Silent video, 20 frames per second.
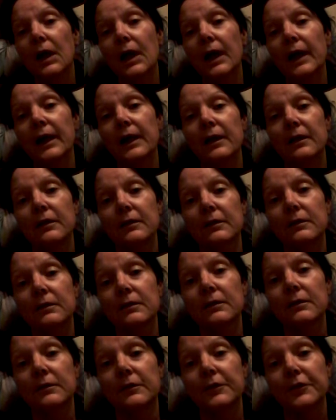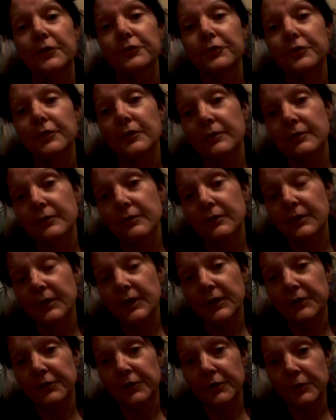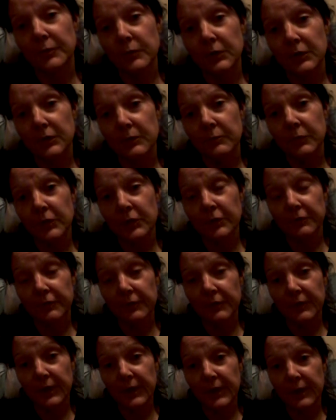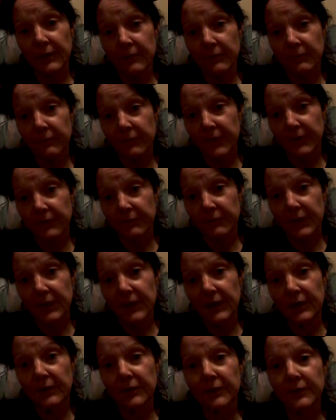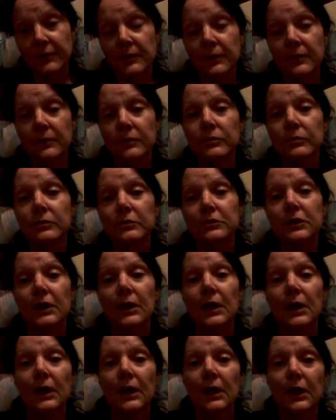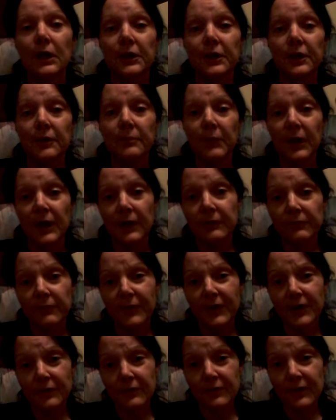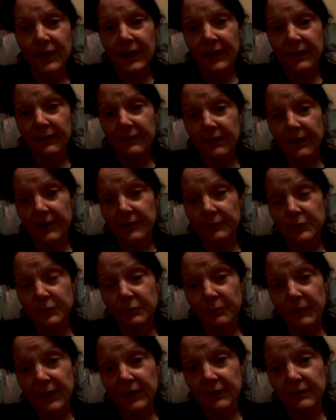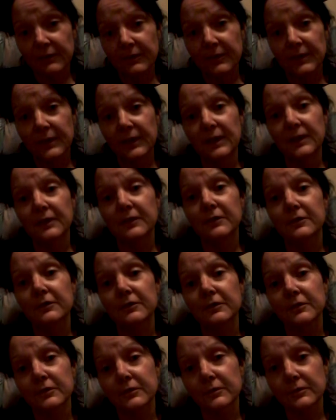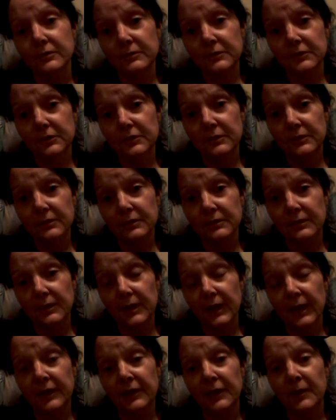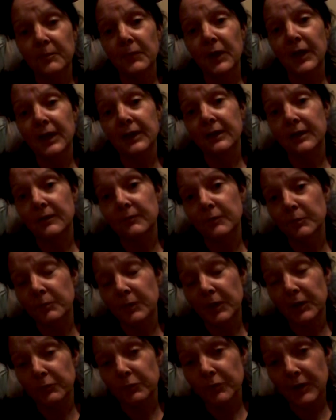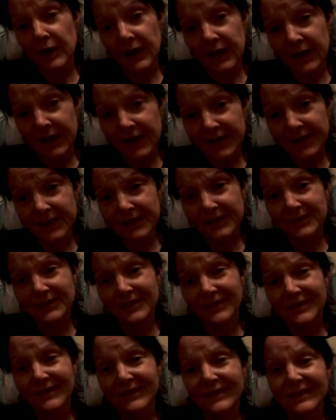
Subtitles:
and your church sticks you with a bunch of 10 and 15-year-olds, you might feel like that was meant as an insult, and you might even be right.